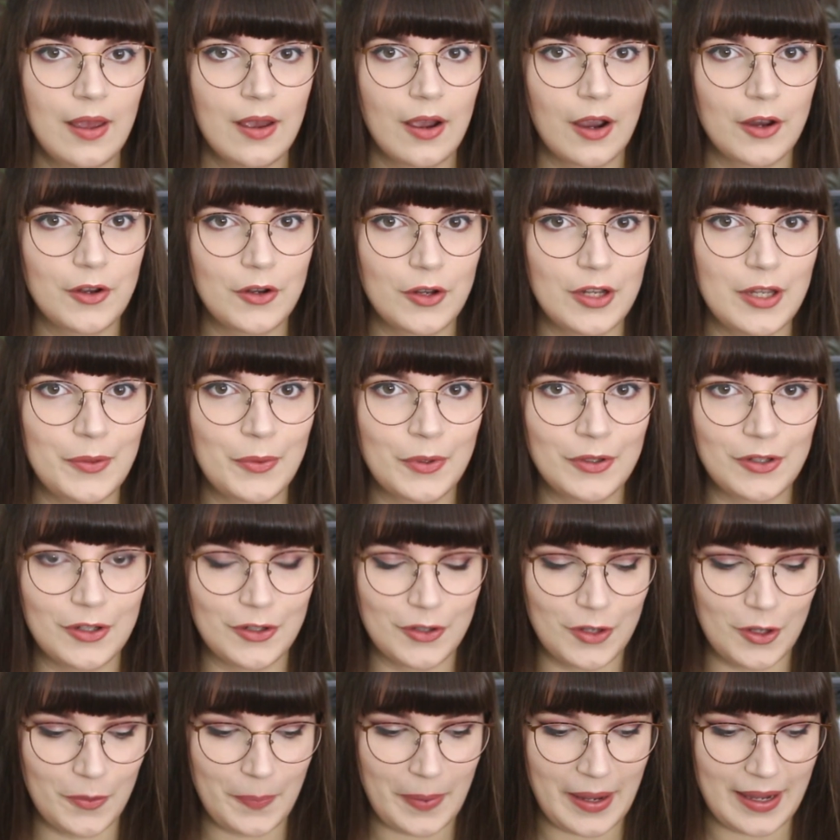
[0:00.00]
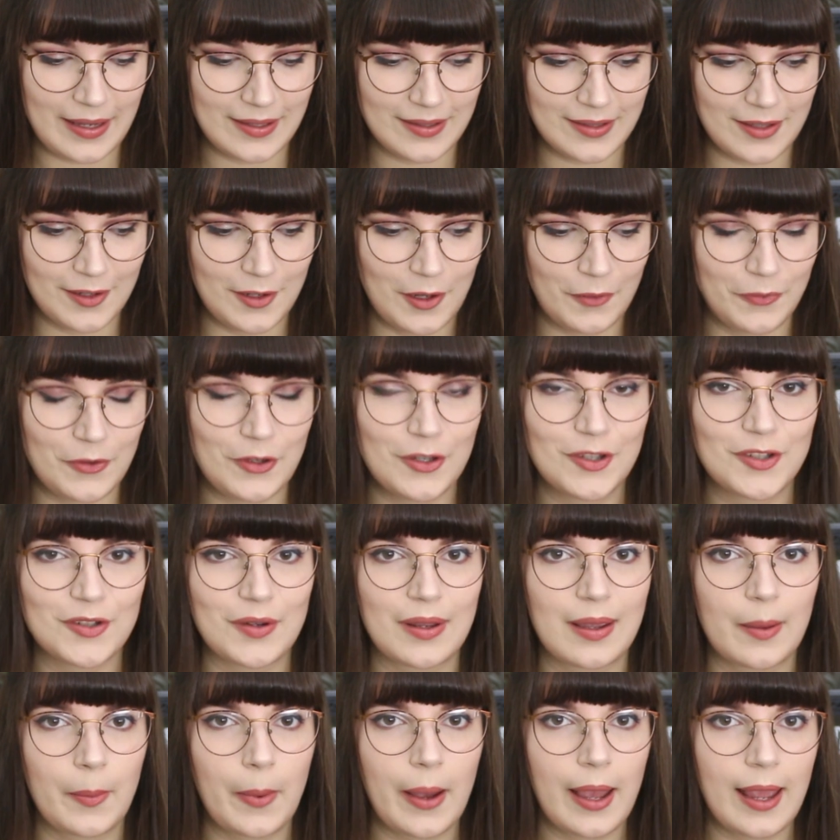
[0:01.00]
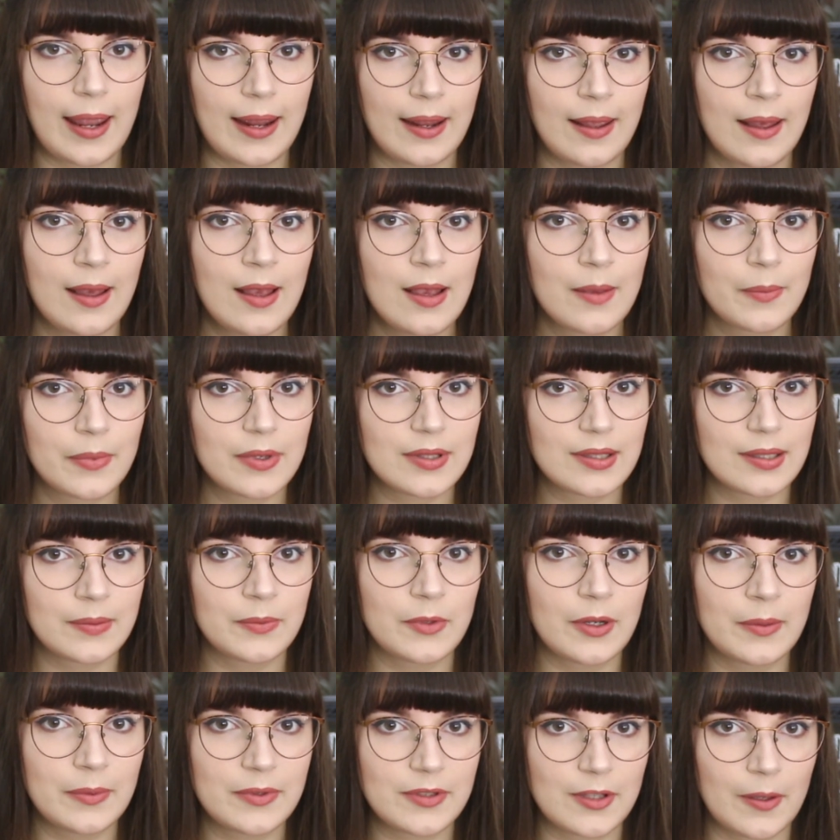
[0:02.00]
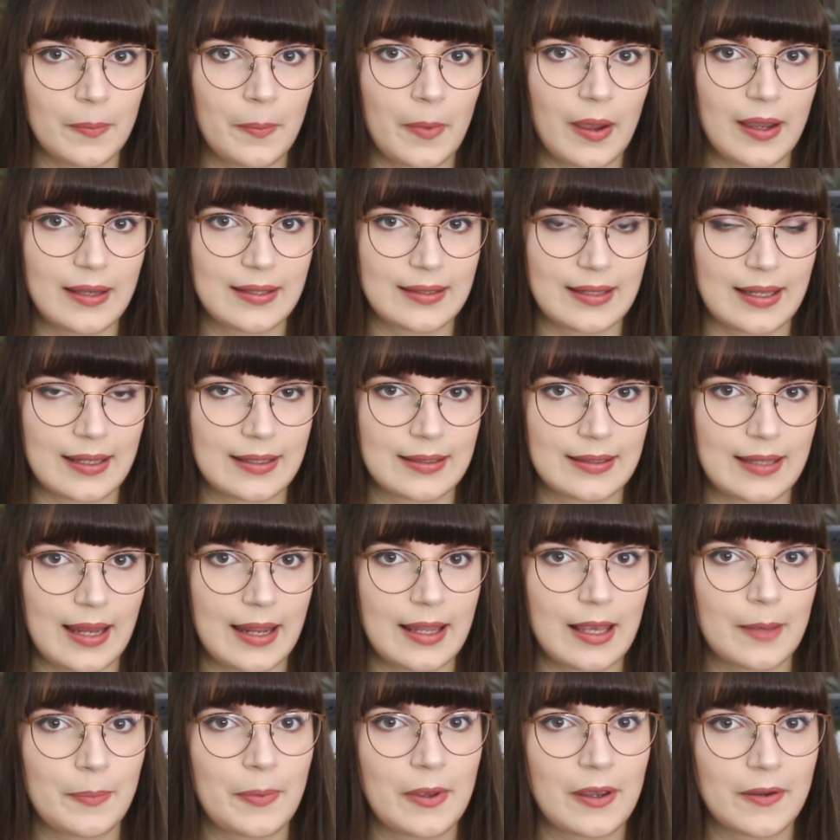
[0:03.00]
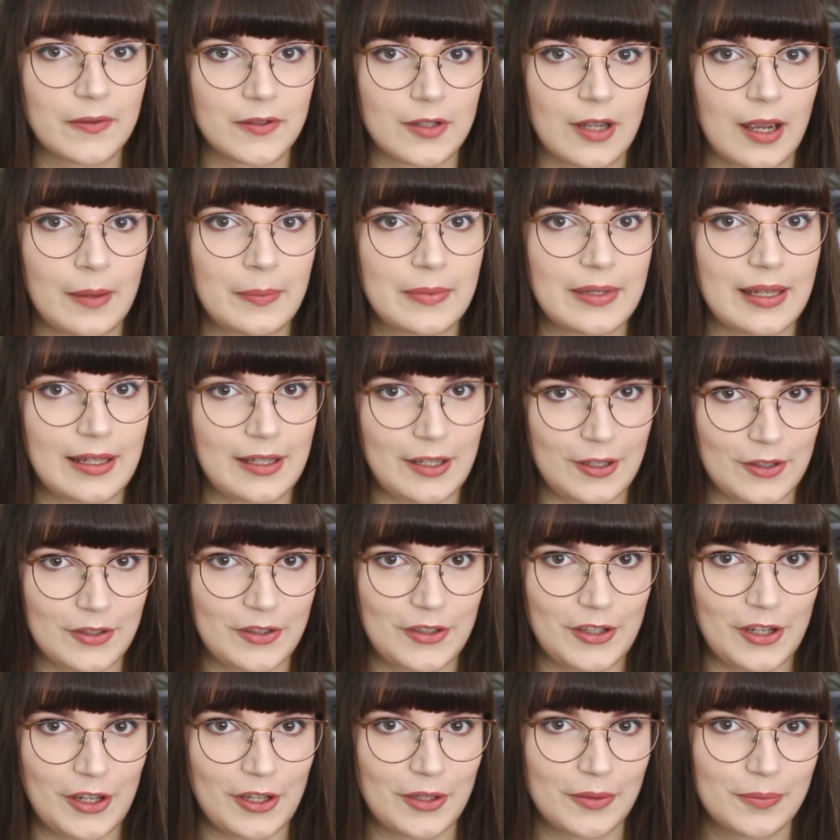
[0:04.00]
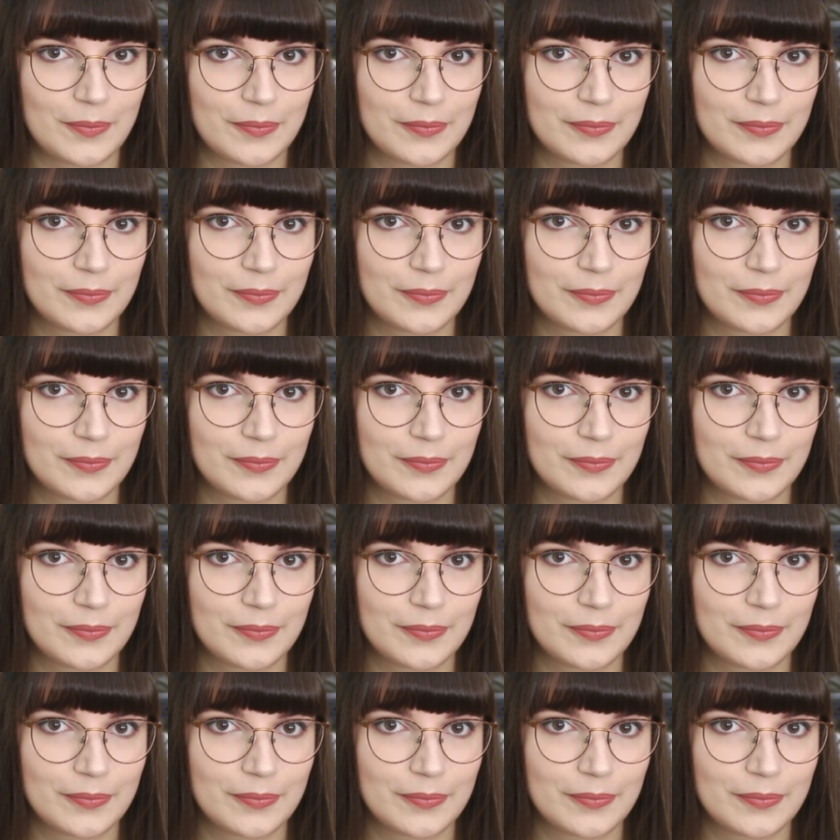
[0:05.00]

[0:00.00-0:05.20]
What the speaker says: I know you want your new pets to love you straight away, but sometimes some mice can take a bit of time to get used to you.